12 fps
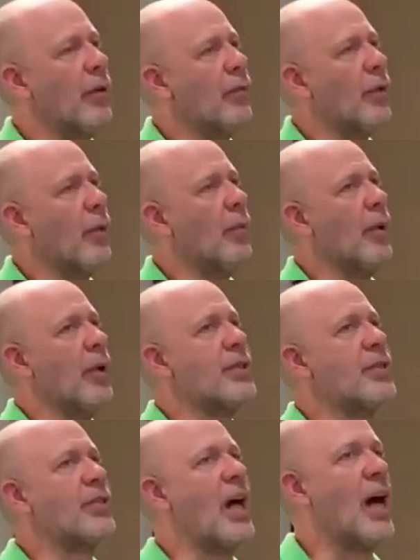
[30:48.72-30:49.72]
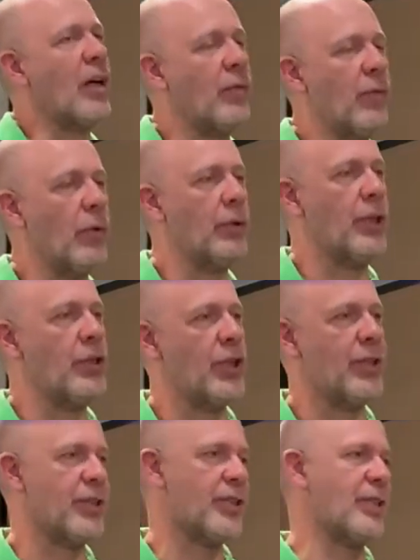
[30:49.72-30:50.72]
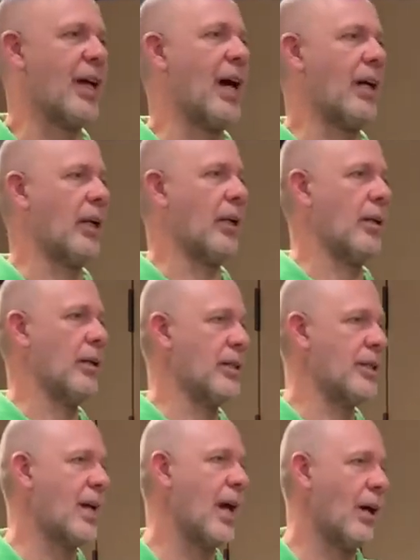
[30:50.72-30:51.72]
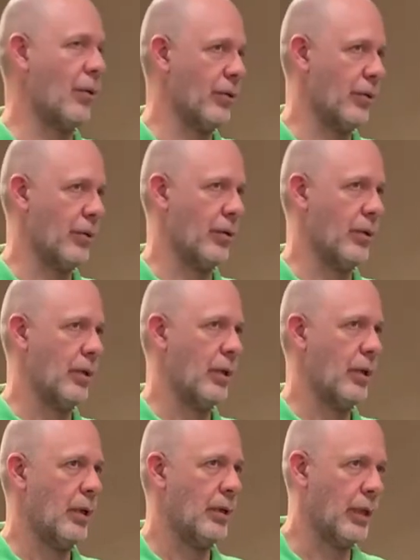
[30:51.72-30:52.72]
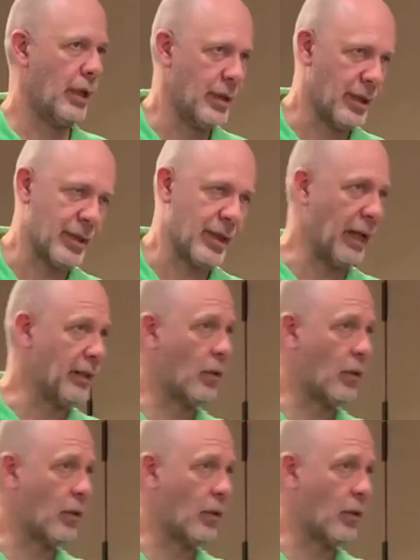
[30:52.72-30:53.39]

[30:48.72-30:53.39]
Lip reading: from stock footage and stock sound. There is a site